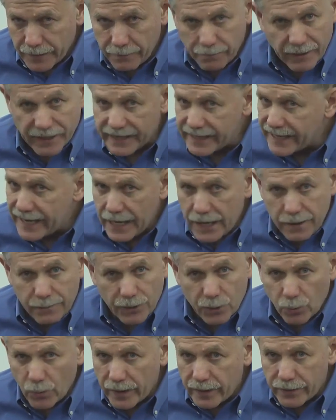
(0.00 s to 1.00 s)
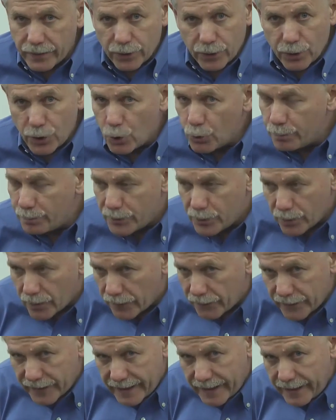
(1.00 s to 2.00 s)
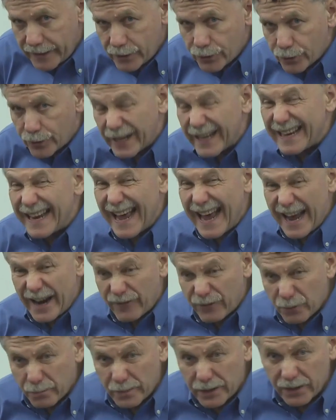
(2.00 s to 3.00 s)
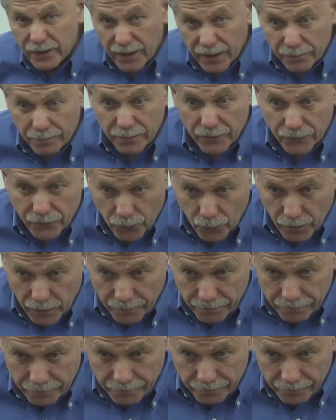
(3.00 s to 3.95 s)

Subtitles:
But it came in a way that no purification had ever been done before.